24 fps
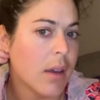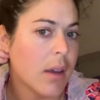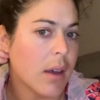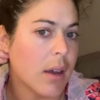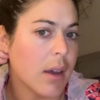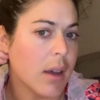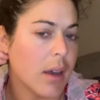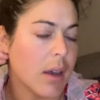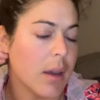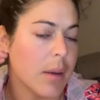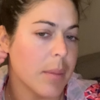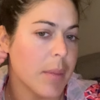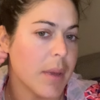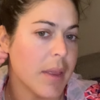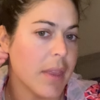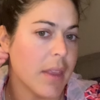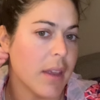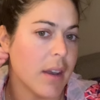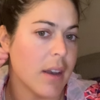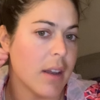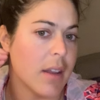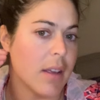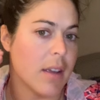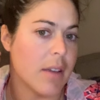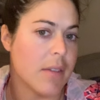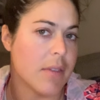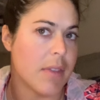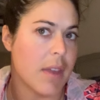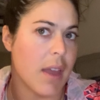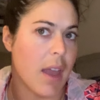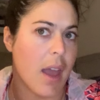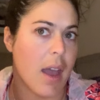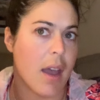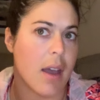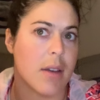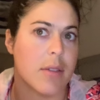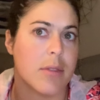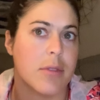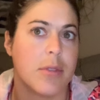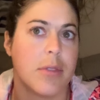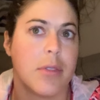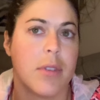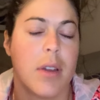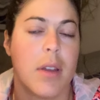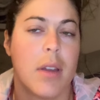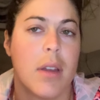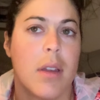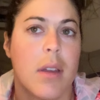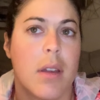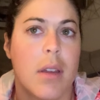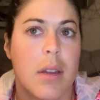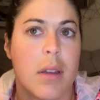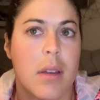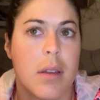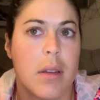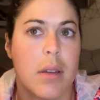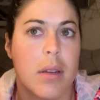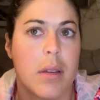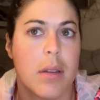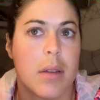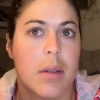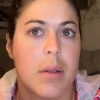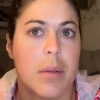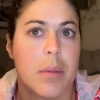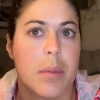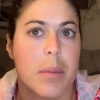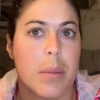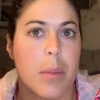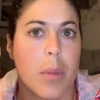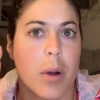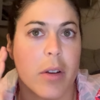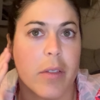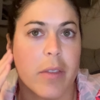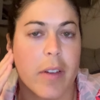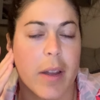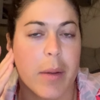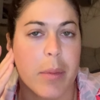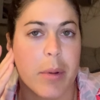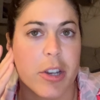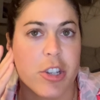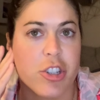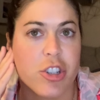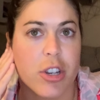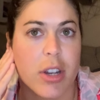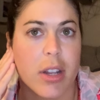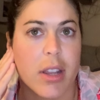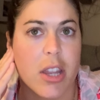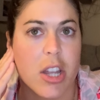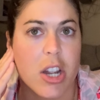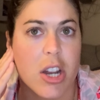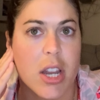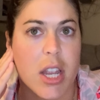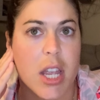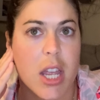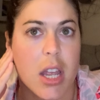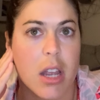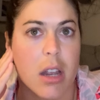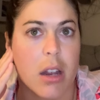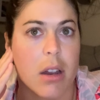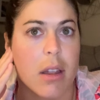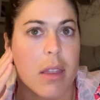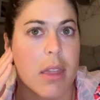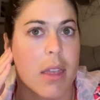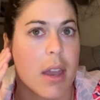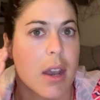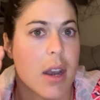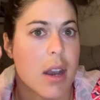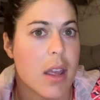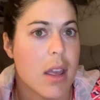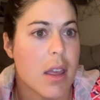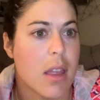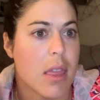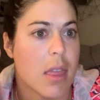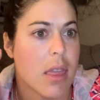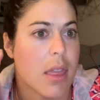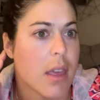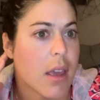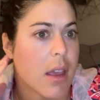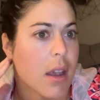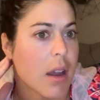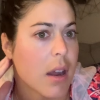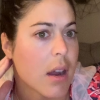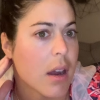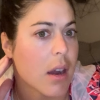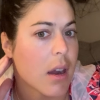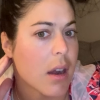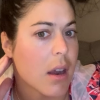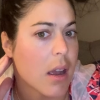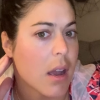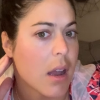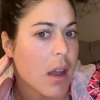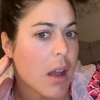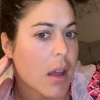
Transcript: And then if they have more vibration in their ear than in their